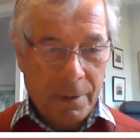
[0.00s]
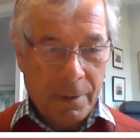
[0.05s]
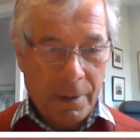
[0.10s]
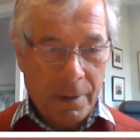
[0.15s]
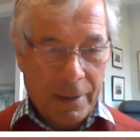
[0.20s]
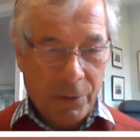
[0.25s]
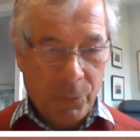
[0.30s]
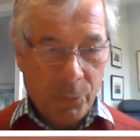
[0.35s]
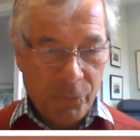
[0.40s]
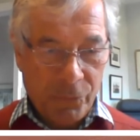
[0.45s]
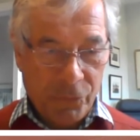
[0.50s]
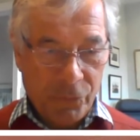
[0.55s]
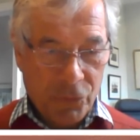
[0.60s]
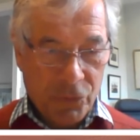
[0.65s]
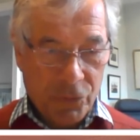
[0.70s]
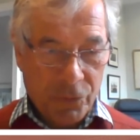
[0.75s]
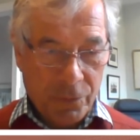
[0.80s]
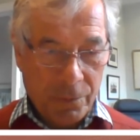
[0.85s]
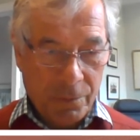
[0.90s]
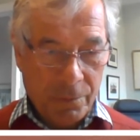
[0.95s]

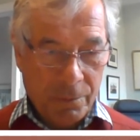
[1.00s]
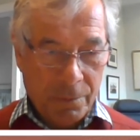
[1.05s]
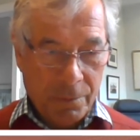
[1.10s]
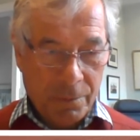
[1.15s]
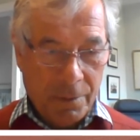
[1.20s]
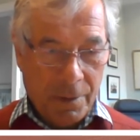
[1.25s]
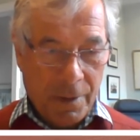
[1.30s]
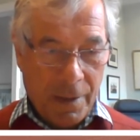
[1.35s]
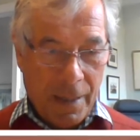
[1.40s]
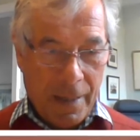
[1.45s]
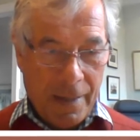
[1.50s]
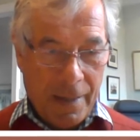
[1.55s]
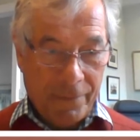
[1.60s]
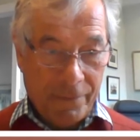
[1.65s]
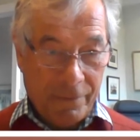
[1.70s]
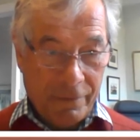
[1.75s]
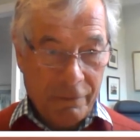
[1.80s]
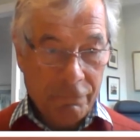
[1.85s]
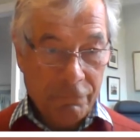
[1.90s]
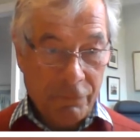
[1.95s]
acquisition
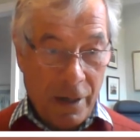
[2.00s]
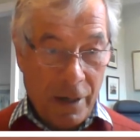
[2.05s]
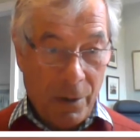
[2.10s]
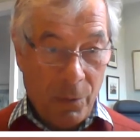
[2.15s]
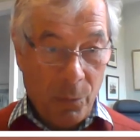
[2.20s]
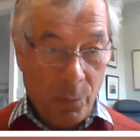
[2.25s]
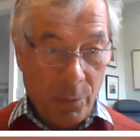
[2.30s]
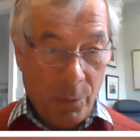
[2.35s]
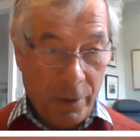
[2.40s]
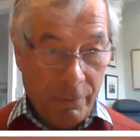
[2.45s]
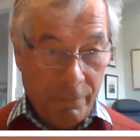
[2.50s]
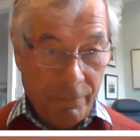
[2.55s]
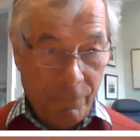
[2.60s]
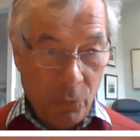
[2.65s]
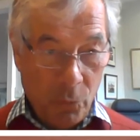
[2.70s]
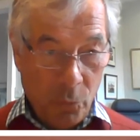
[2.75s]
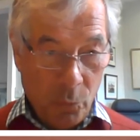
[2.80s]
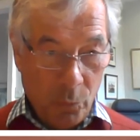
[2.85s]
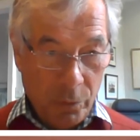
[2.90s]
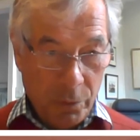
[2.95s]
as the right way
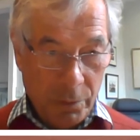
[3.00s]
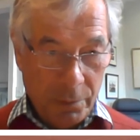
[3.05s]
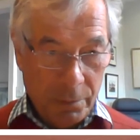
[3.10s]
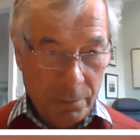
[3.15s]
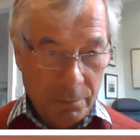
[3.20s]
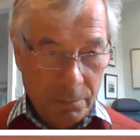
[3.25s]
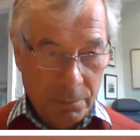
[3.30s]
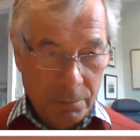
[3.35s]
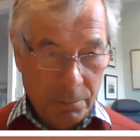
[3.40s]
forward,